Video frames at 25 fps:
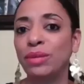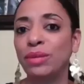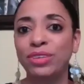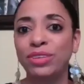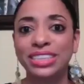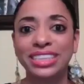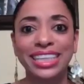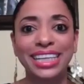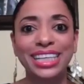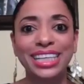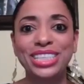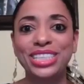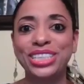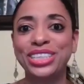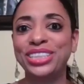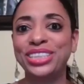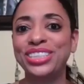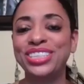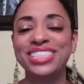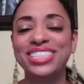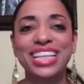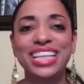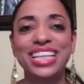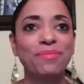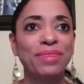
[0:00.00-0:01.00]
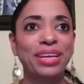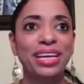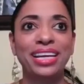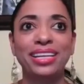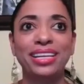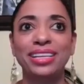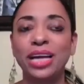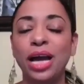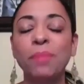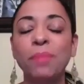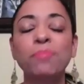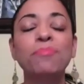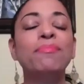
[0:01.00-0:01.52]
it up for teachers. I
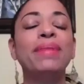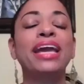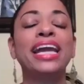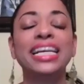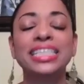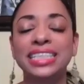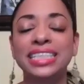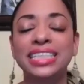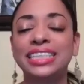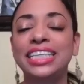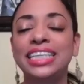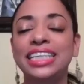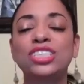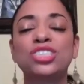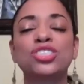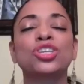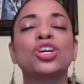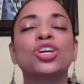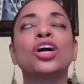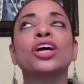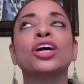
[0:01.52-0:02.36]
mean, amazing teachers